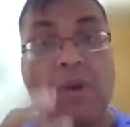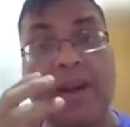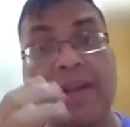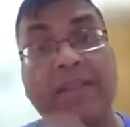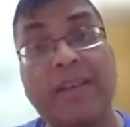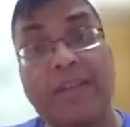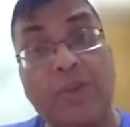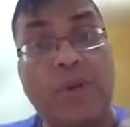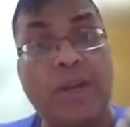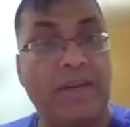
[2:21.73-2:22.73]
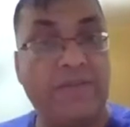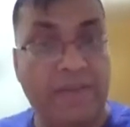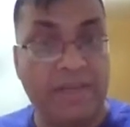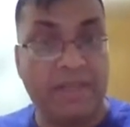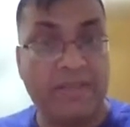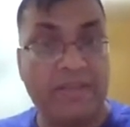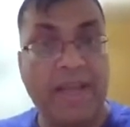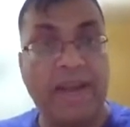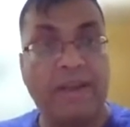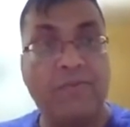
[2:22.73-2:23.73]
What are the new activities
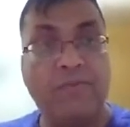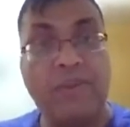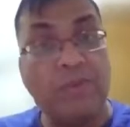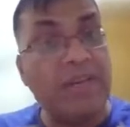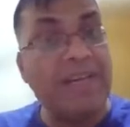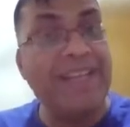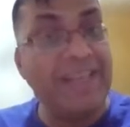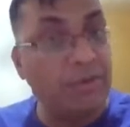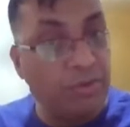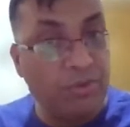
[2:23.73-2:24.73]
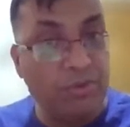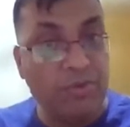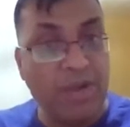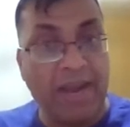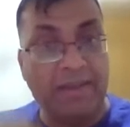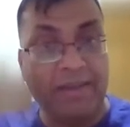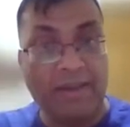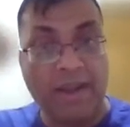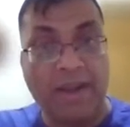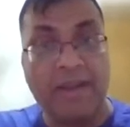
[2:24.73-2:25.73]
that we would need to do at the
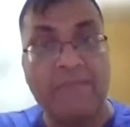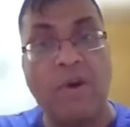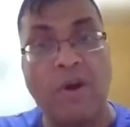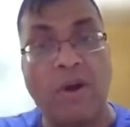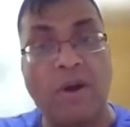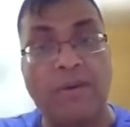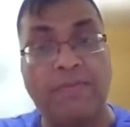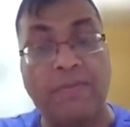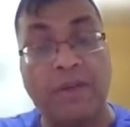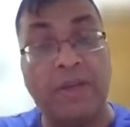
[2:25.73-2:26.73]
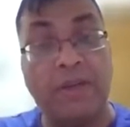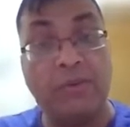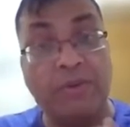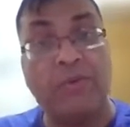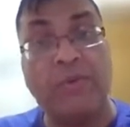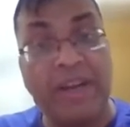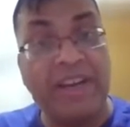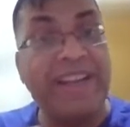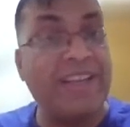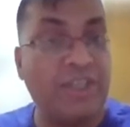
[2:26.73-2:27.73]
time of to
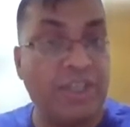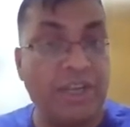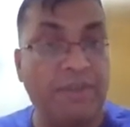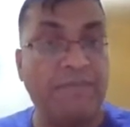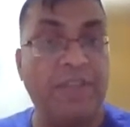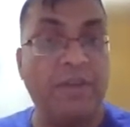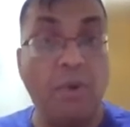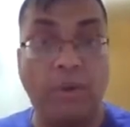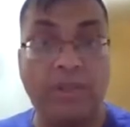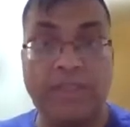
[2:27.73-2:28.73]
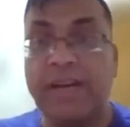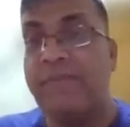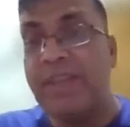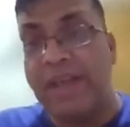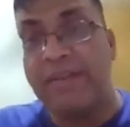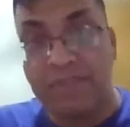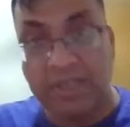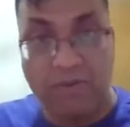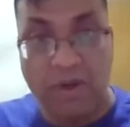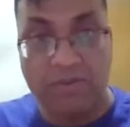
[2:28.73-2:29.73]
really achieve the goals that we have
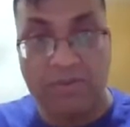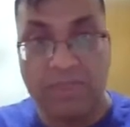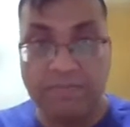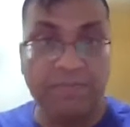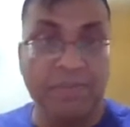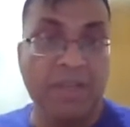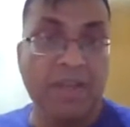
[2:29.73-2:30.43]
set for ourselves?